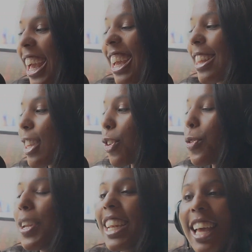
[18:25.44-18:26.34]
A, so you
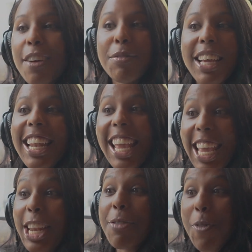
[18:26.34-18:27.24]
didn't have plan
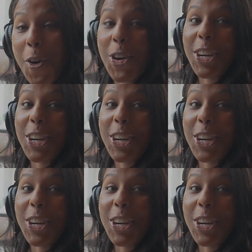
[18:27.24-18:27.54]
A anymore.